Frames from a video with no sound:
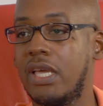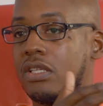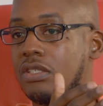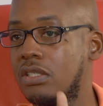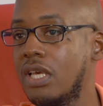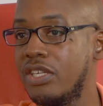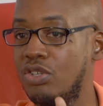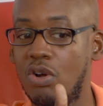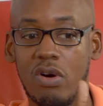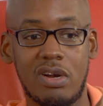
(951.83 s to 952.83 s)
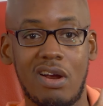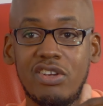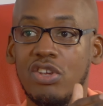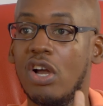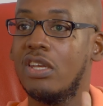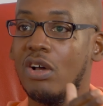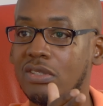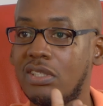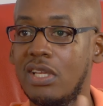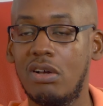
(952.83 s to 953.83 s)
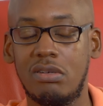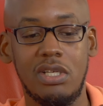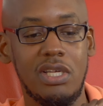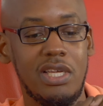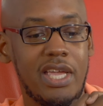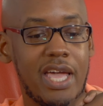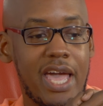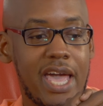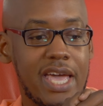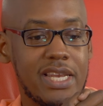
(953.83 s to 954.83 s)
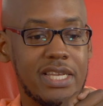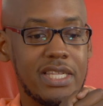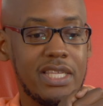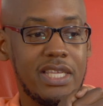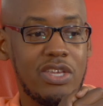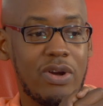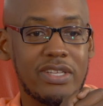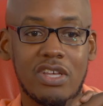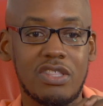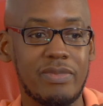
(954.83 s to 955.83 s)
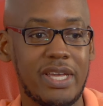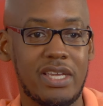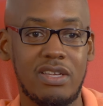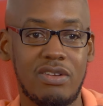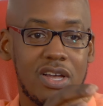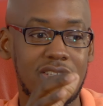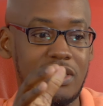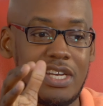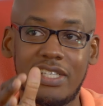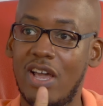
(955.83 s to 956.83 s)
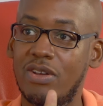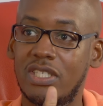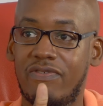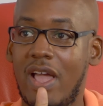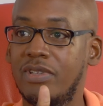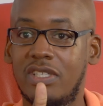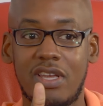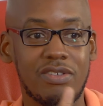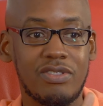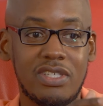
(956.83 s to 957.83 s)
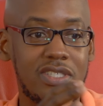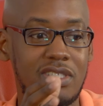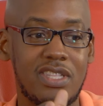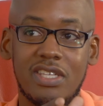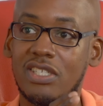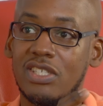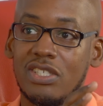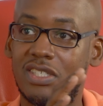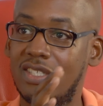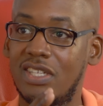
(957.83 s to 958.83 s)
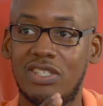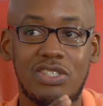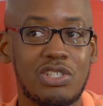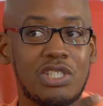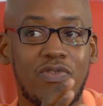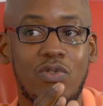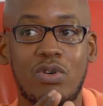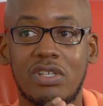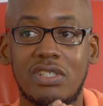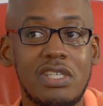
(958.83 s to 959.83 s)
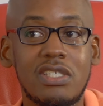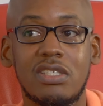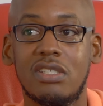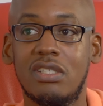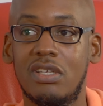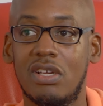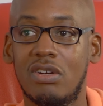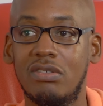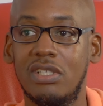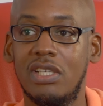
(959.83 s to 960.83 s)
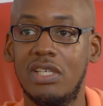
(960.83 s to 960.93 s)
kids, as you know, are, are young adults yeah. now. Yeah. And you know, I tell them like us sitting down as a family together. This this is this is just for a season. You know, it's